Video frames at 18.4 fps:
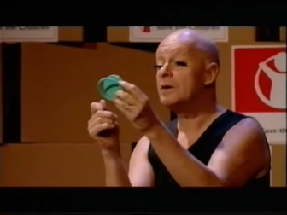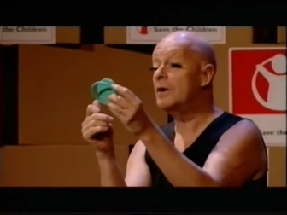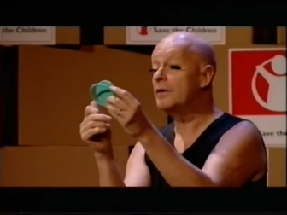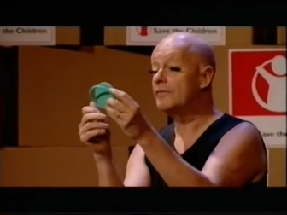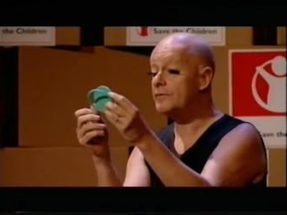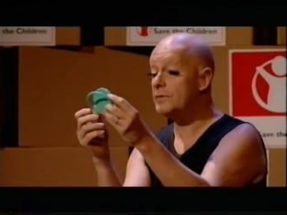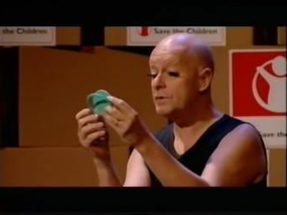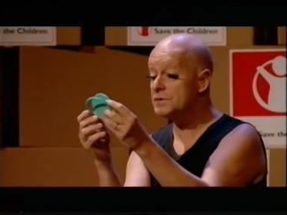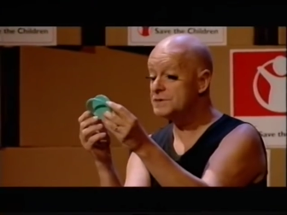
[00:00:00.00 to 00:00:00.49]

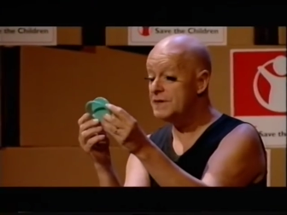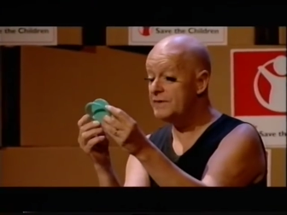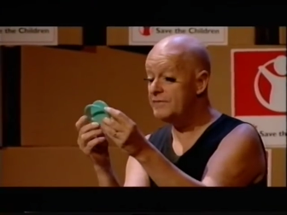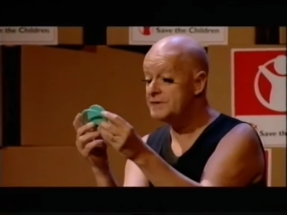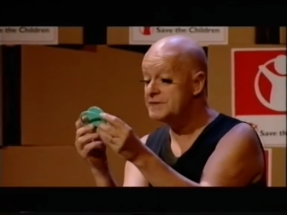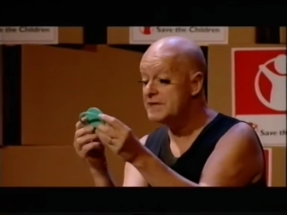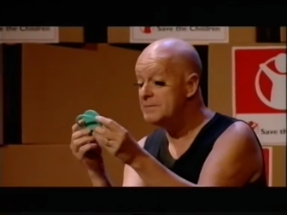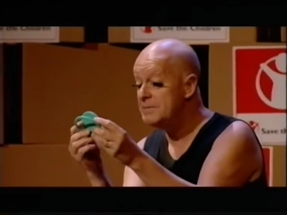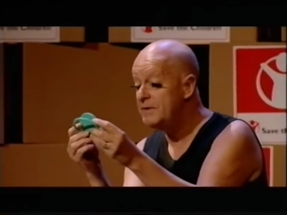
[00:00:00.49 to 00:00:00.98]
Of course,
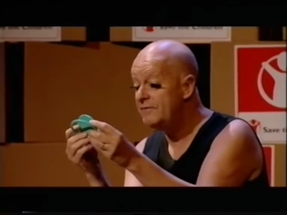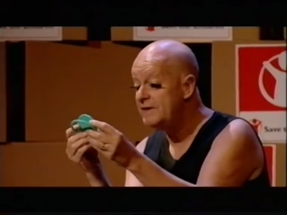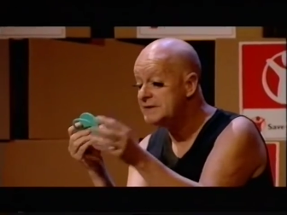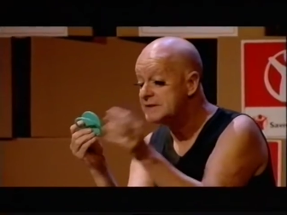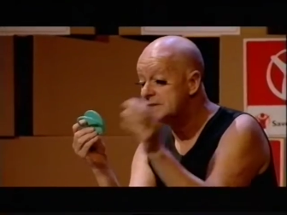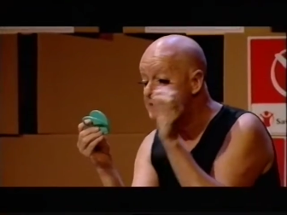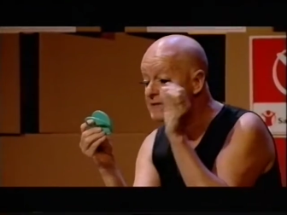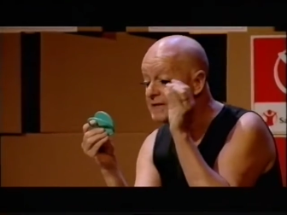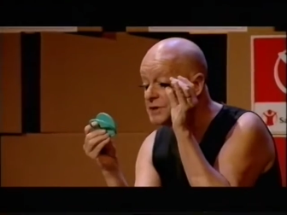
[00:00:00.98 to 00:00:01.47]
every time
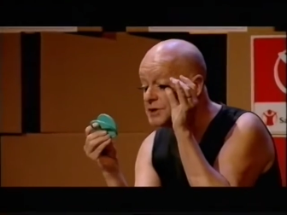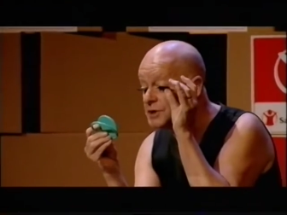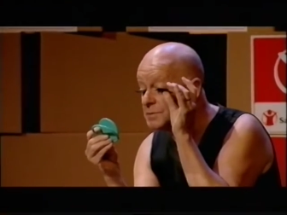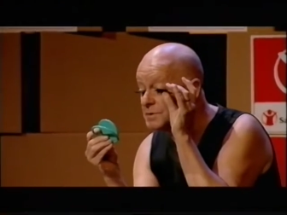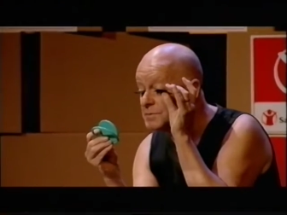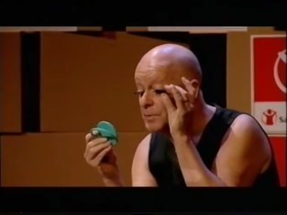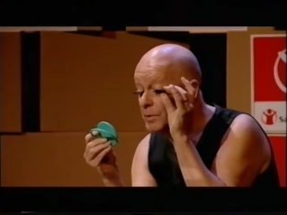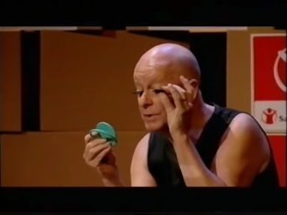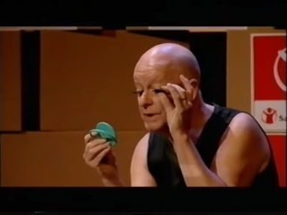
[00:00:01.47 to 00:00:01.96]
Evita says she
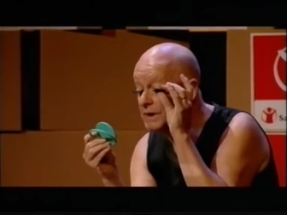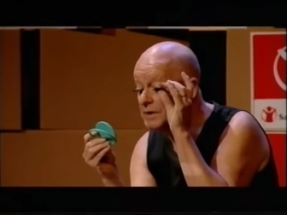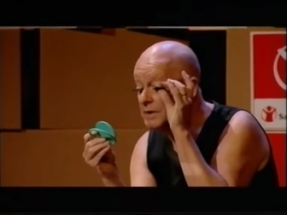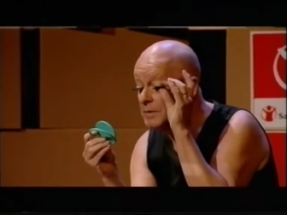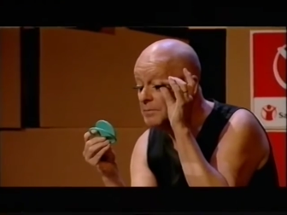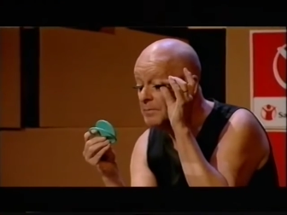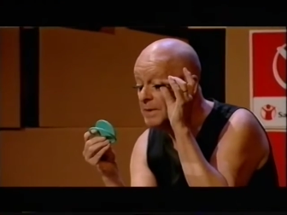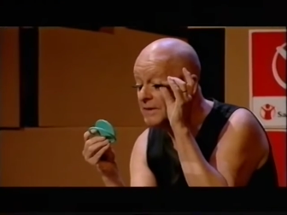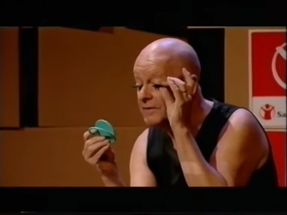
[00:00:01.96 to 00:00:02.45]
was born in
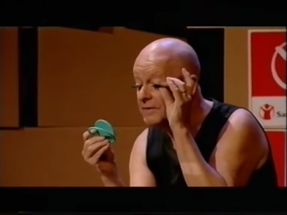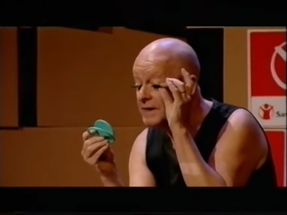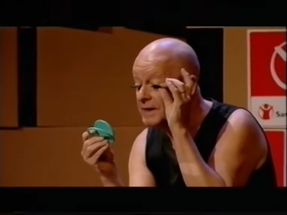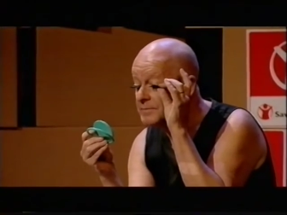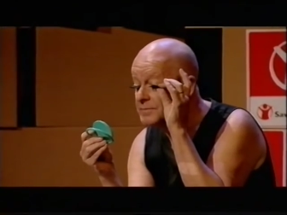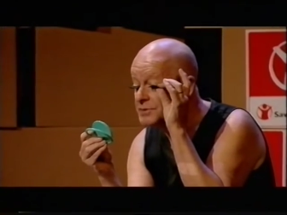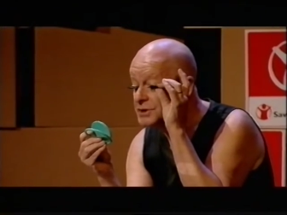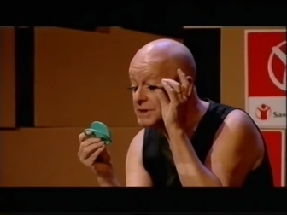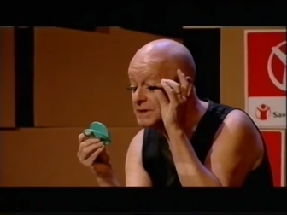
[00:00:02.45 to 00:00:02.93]

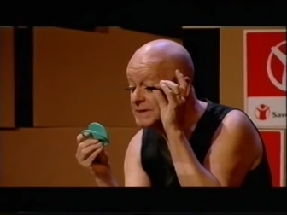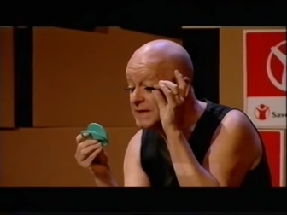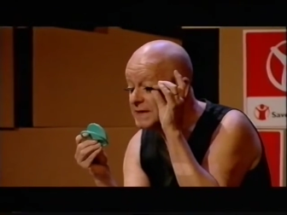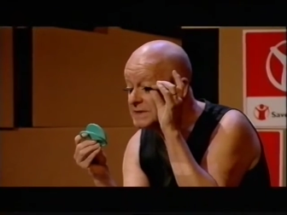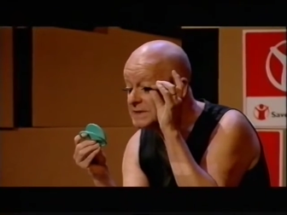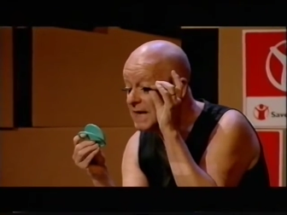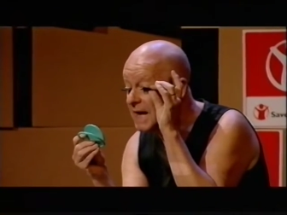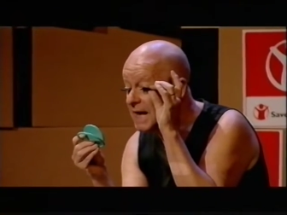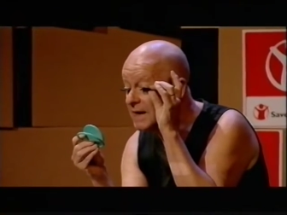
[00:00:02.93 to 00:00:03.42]
Bethlehem, she
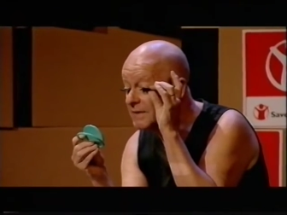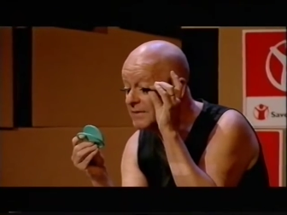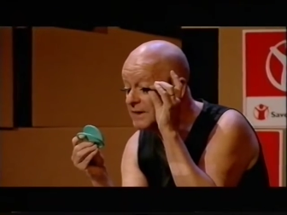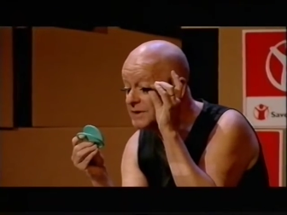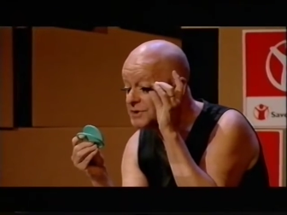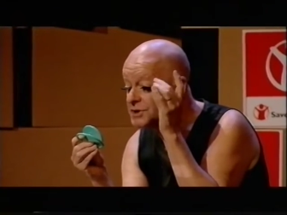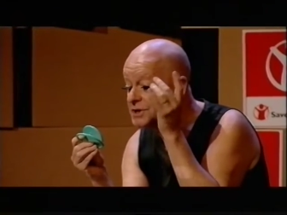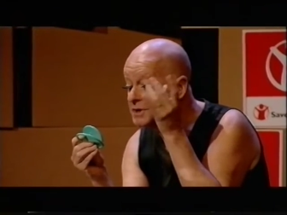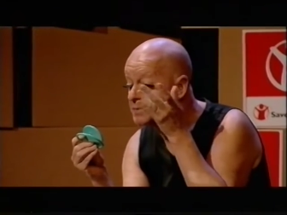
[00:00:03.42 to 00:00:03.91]
does add
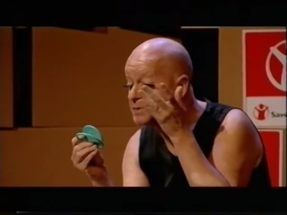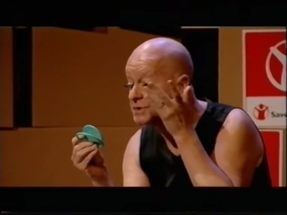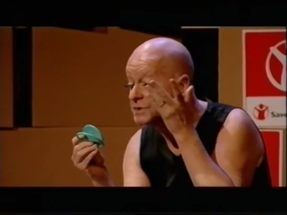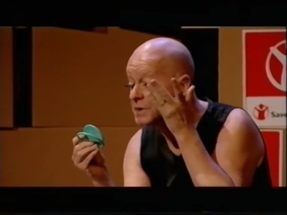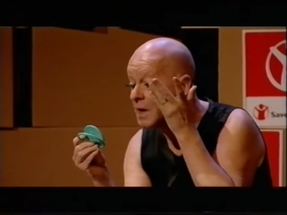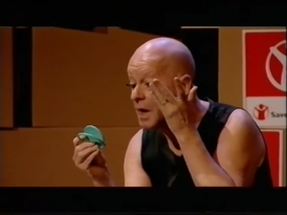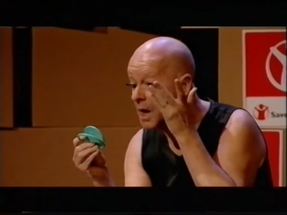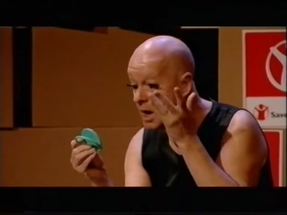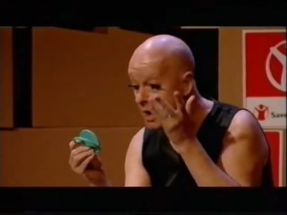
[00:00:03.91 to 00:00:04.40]
that she
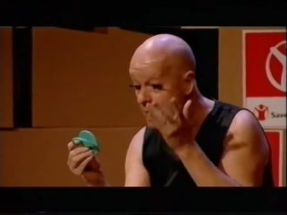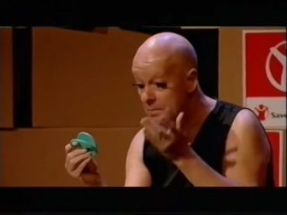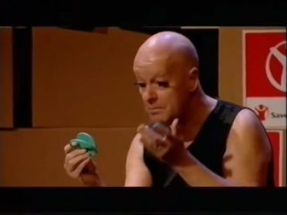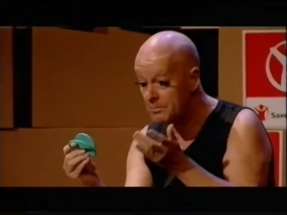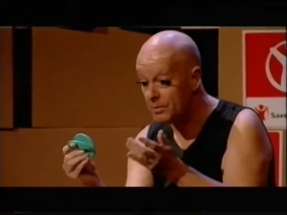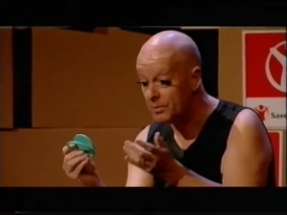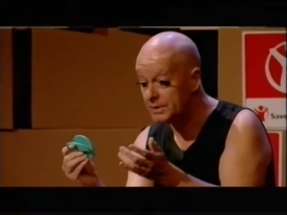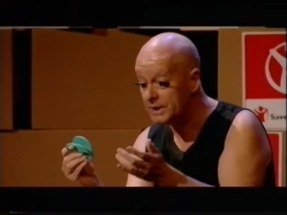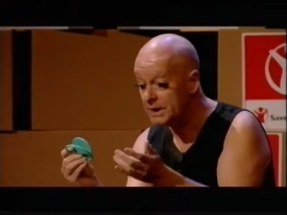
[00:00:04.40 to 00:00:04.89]
was
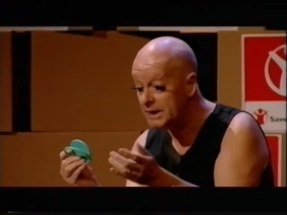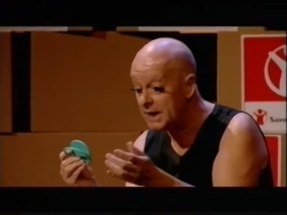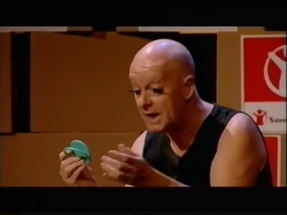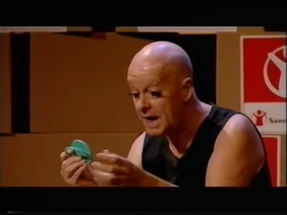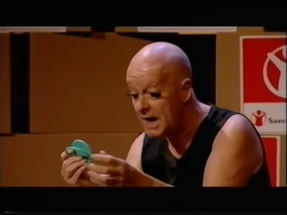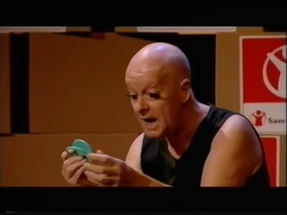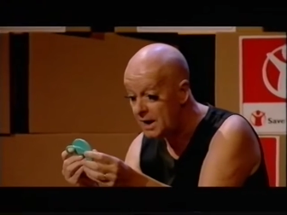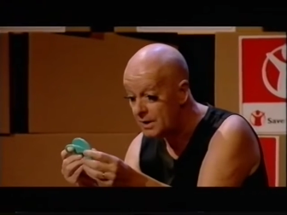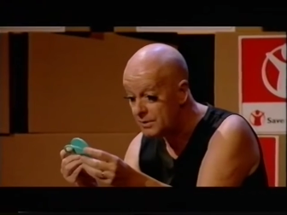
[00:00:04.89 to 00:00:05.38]
born in a
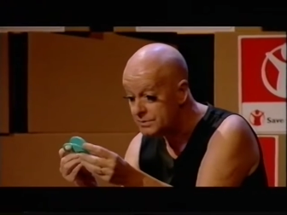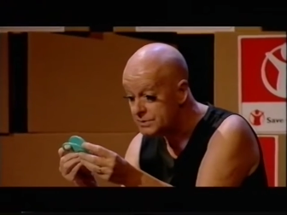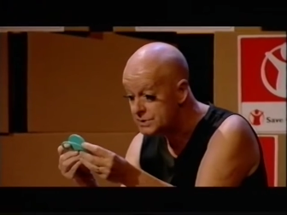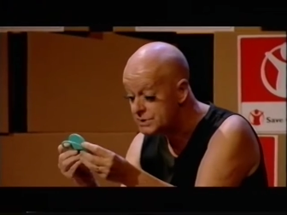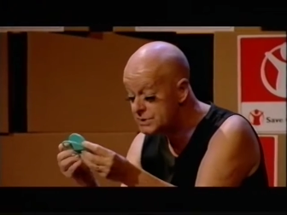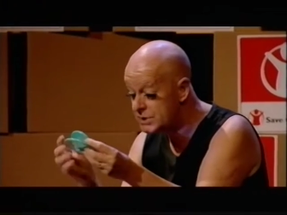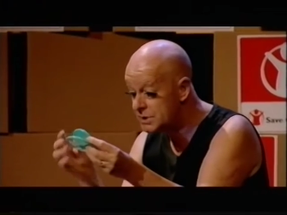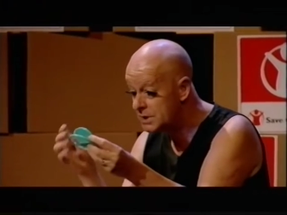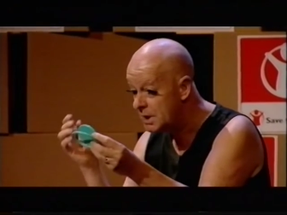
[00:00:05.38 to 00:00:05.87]

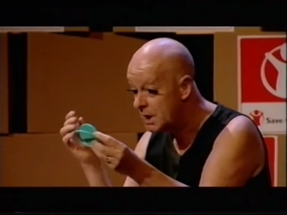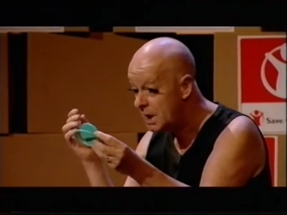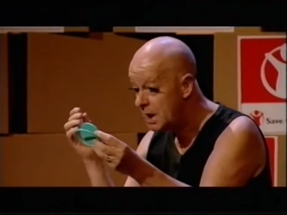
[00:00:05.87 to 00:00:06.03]
house.